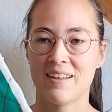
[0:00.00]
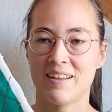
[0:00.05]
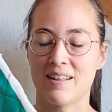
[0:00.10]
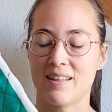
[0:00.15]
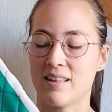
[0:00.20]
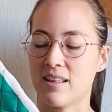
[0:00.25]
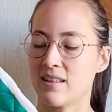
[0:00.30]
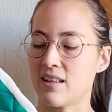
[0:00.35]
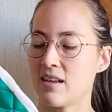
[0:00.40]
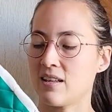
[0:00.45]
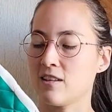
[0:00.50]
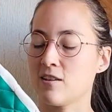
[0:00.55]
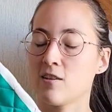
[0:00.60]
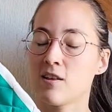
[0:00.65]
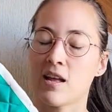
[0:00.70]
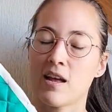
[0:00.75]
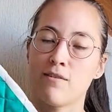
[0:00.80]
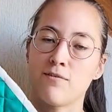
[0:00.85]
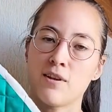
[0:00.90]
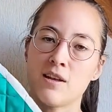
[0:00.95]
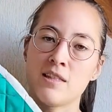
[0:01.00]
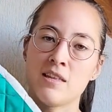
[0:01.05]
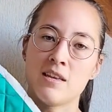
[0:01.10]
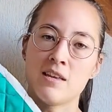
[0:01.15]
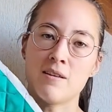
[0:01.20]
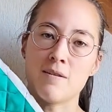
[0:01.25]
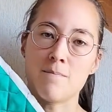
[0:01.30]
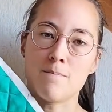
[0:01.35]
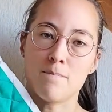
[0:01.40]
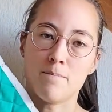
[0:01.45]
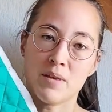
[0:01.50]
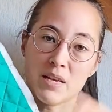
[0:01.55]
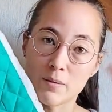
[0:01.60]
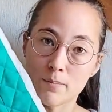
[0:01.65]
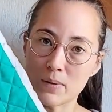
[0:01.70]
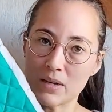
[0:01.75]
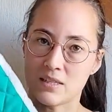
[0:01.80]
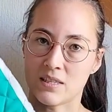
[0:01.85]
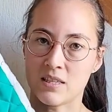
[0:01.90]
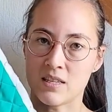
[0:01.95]
that I didn't have any big
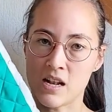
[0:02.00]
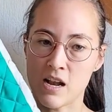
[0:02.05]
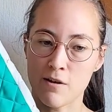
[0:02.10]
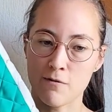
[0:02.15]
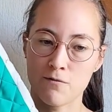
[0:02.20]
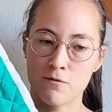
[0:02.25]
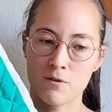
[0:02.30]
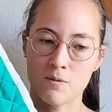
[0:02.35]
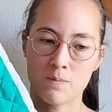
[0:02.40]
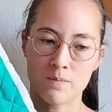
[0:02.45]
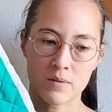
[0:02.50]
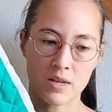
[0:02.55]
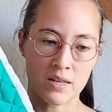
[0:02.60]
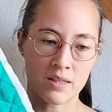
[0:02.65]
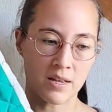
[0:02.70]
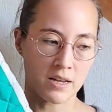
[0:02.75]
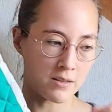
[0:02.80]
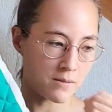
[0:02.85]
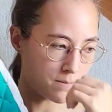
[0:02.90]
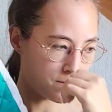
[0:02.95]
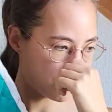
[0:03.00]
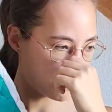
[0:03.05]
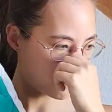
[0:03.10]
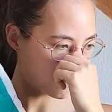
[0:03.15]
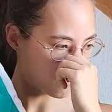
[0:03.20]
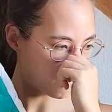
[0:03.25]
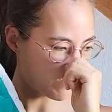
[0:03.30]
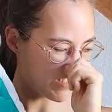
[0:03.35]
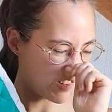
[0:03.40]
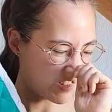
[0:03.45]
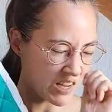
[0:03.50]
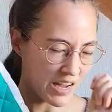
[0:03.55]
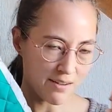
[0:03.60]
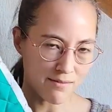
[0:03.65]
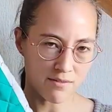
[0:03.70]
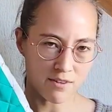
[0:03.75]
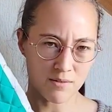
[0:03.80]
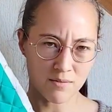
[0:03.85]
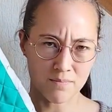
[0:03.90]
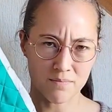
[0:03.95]
pieces left, and I don't have
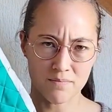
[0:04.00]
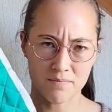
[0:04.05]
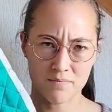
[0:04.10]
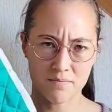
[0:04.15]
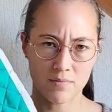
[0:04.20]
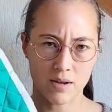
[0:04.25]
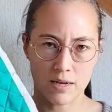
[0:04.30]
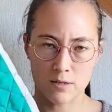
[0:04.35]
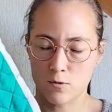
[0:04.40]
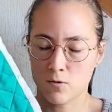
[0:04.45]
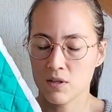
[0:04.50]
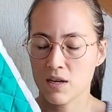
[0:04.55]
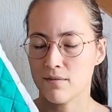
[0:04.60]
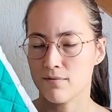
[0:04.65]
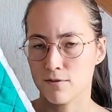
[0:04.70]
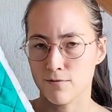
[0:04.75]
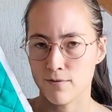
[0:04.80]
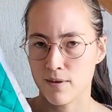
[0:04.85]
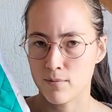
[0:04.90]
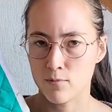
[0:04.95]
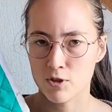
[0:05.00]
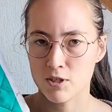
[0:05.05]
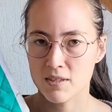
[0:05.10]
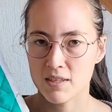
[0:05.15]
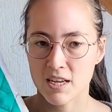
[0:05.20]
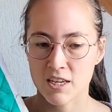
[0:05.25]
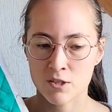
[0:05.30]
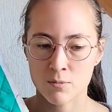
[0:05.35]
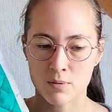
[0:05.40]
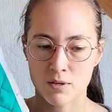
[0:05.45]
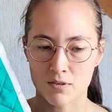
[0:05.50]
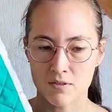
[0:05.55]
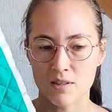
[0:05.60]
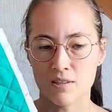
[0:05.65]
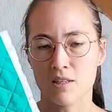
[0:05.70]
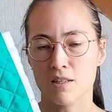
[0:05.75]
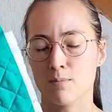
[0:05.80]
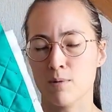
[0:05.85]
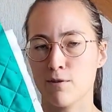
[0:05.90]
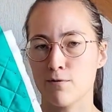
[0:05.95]
a fabric stash because this
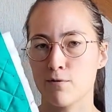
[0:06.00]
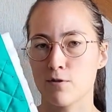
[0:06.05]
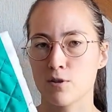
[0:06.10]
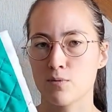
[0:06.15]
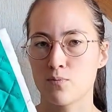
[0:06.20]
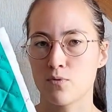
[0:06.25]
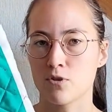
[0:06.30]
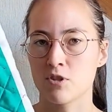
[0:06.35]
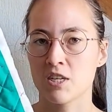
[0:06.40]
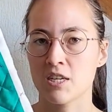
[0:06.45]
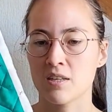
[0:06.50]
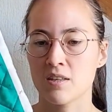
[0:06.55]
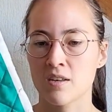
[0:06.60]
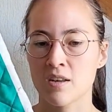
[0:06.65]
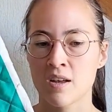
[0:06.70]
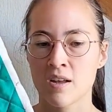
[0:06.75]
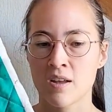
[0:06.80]
is my first project.